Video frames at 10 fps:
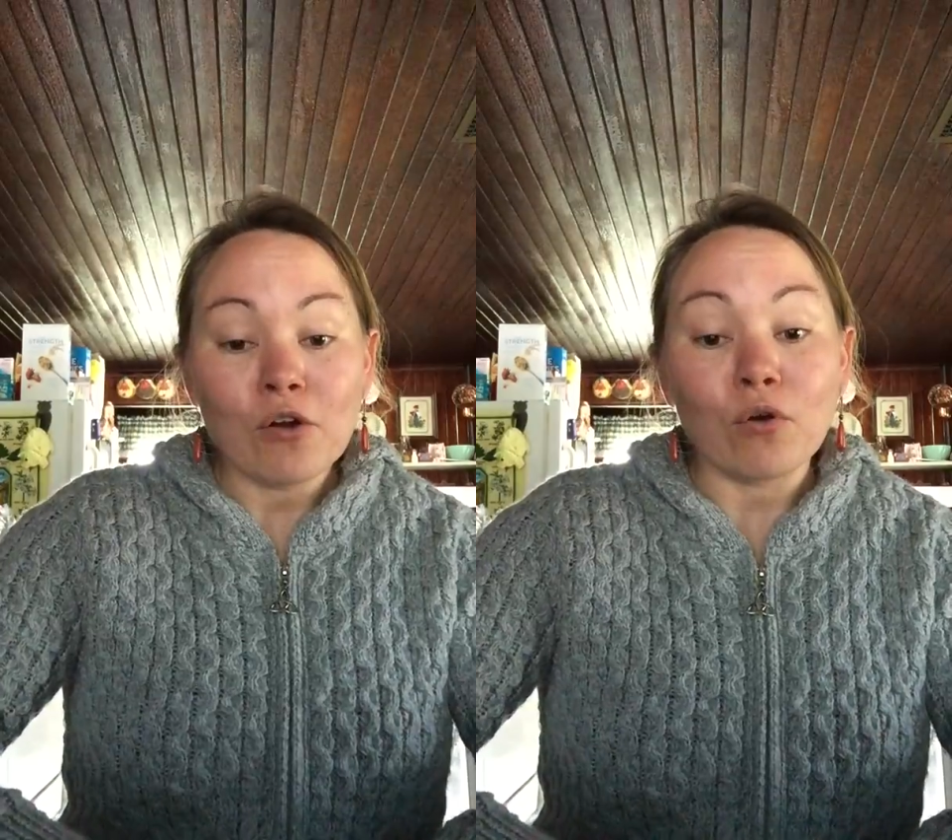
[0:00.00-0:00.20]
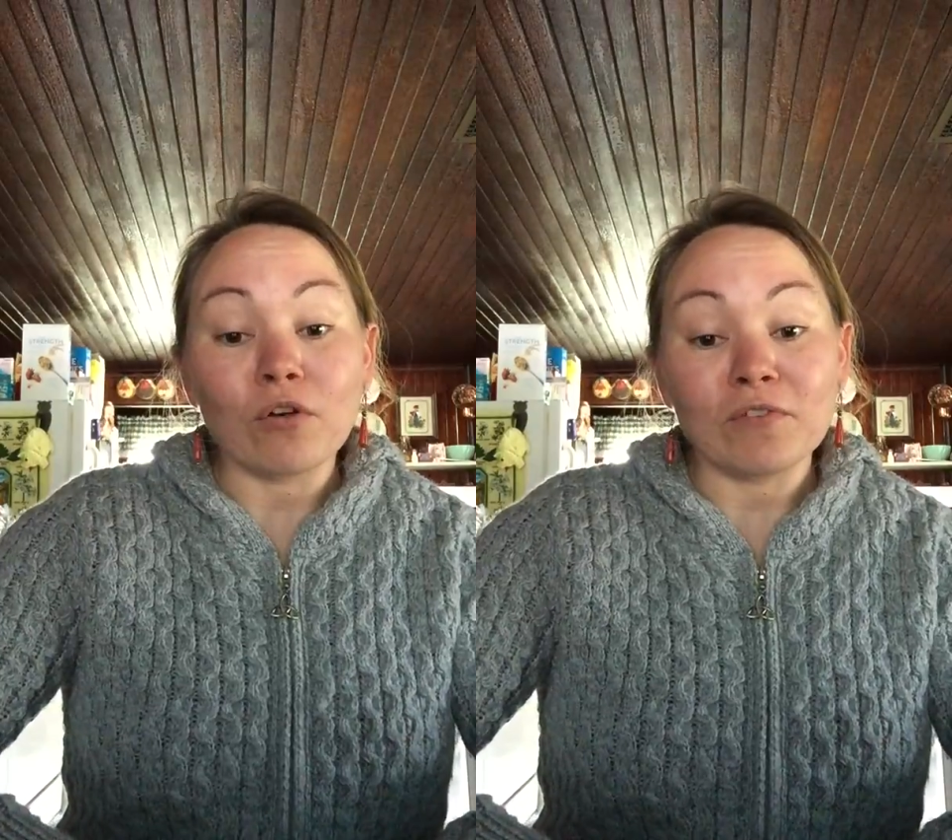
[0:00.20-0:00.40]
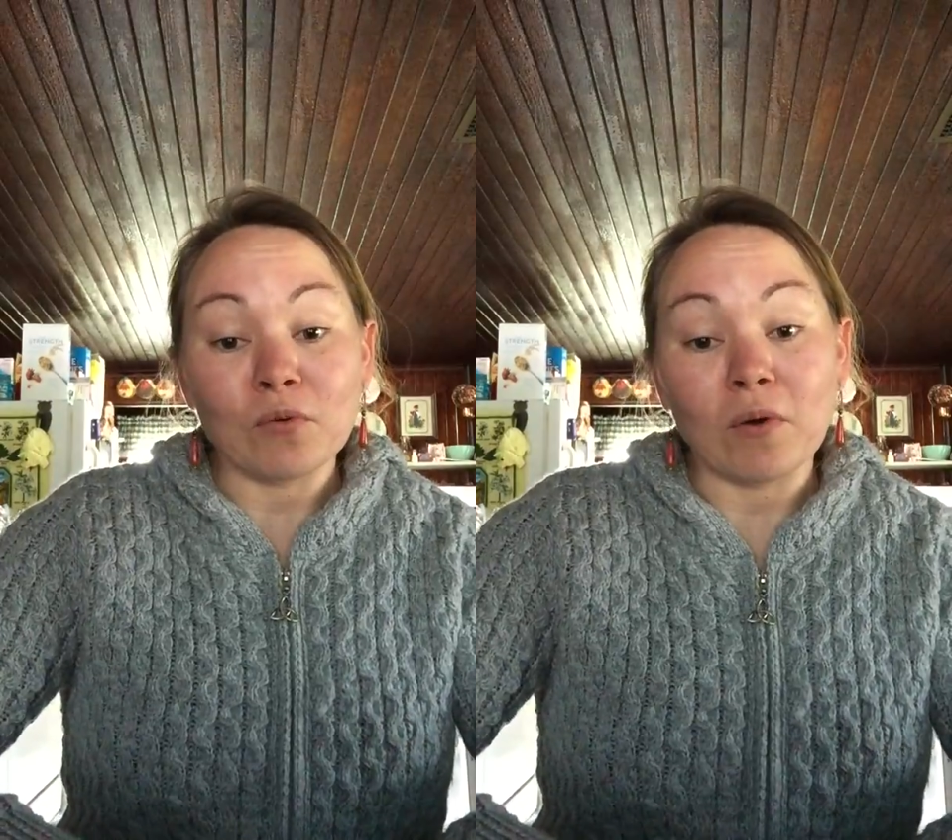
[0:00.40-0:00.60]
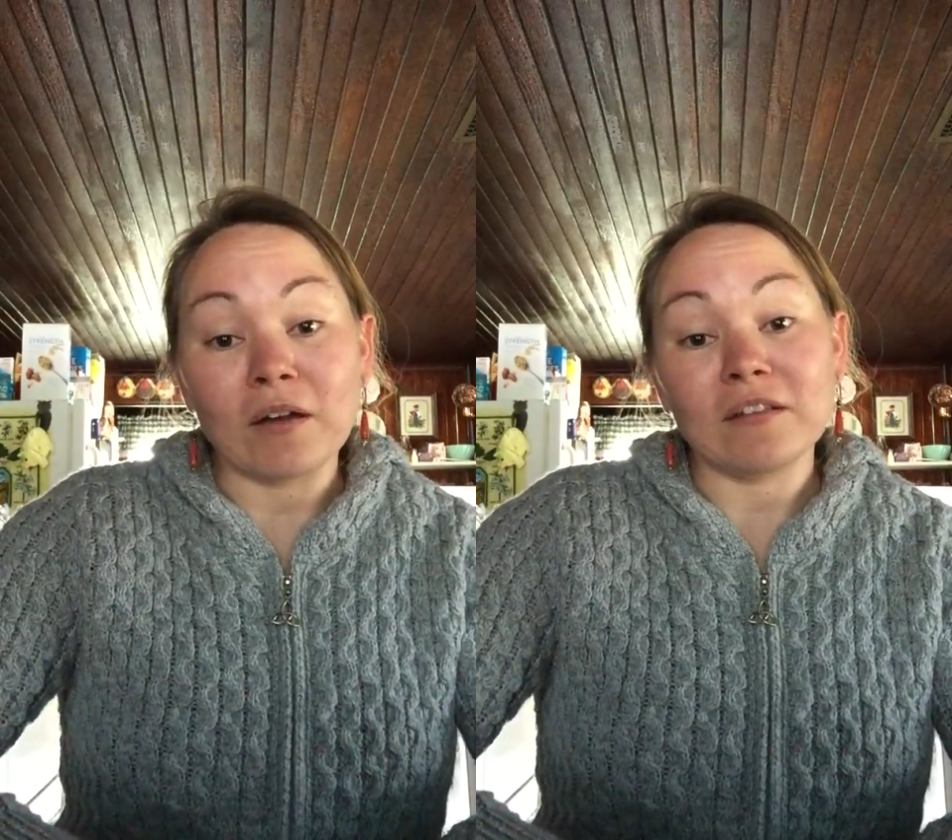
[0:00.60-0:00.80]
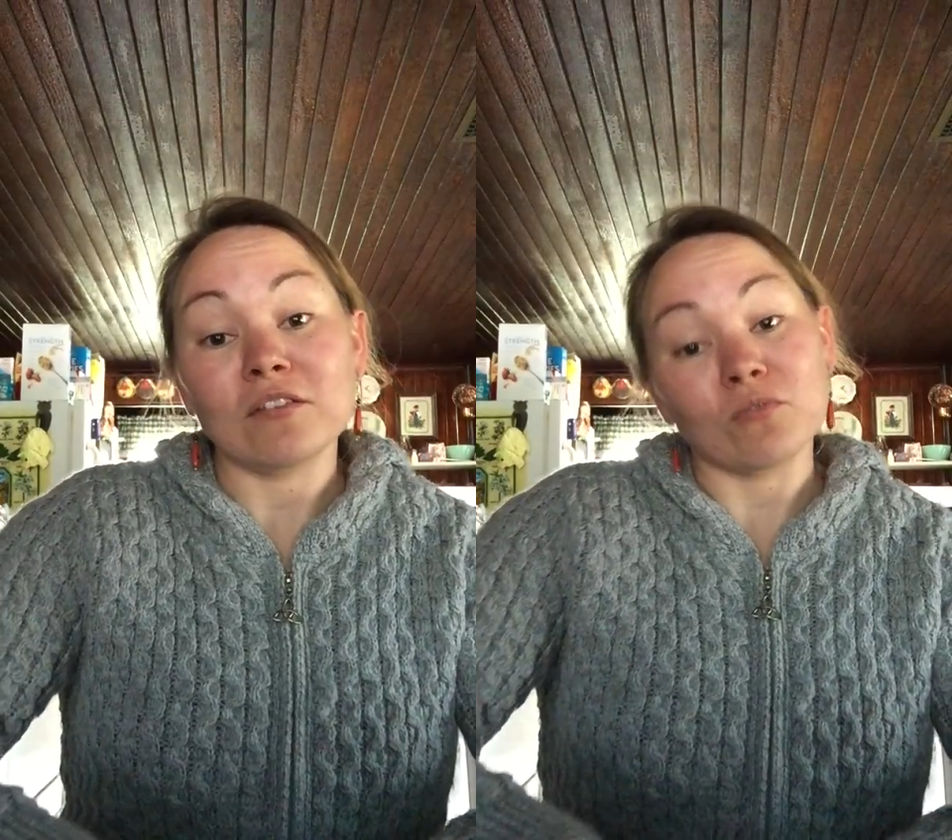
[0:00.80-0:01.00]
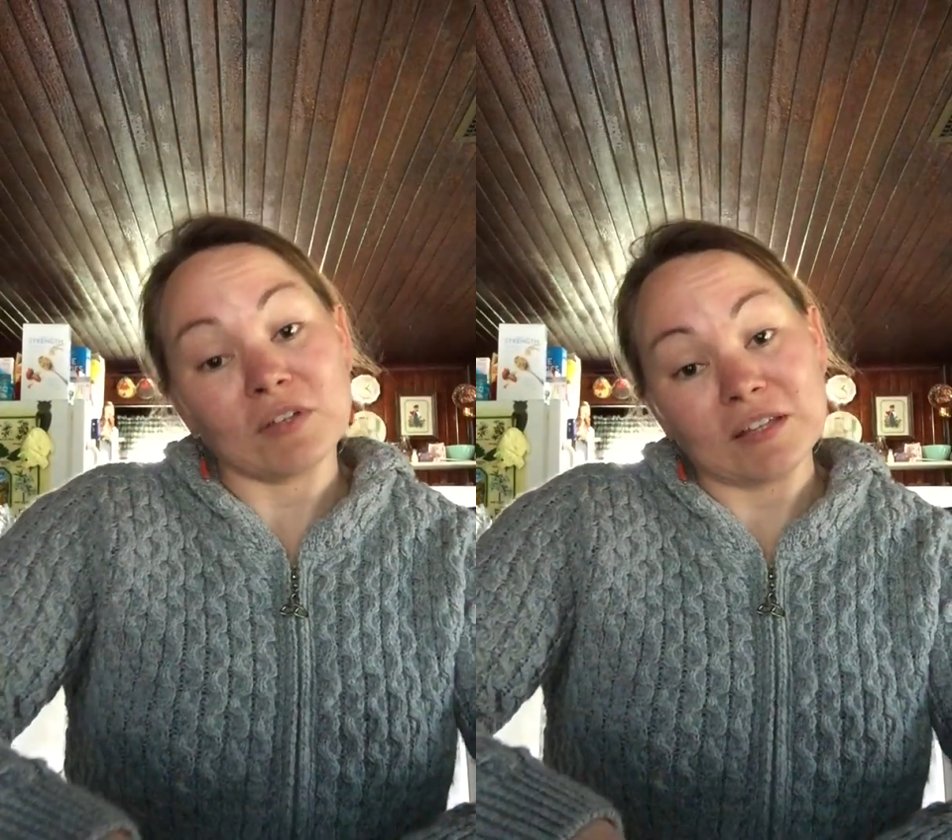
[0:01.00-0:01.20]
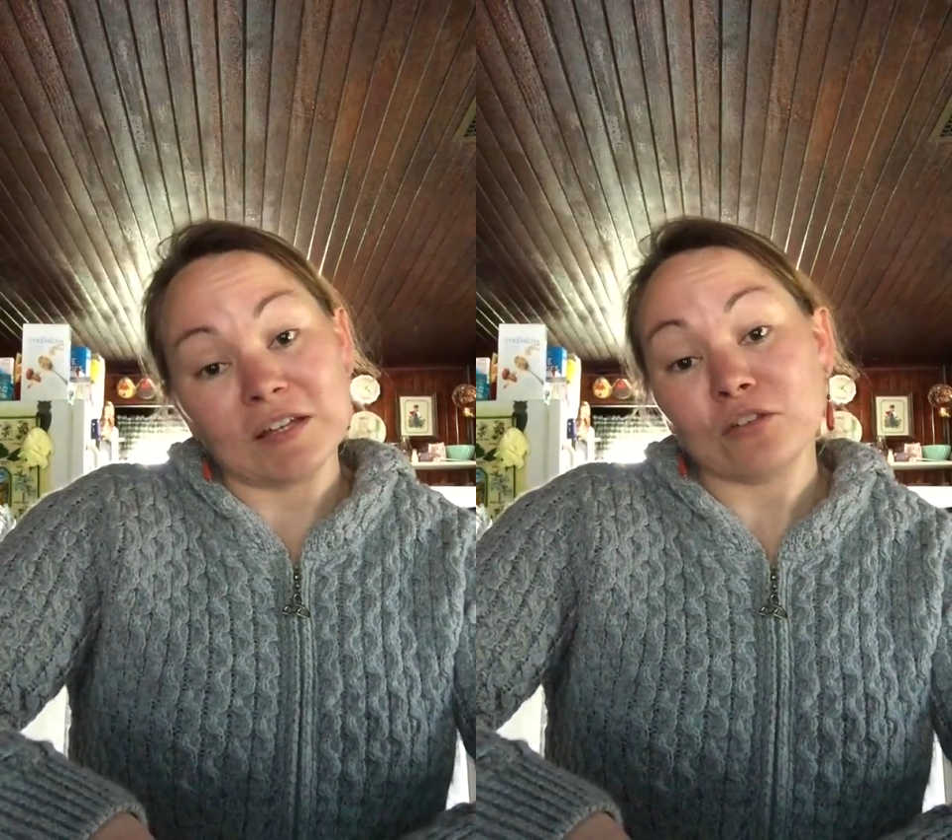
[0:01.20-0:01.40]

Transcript: or if you wanted to really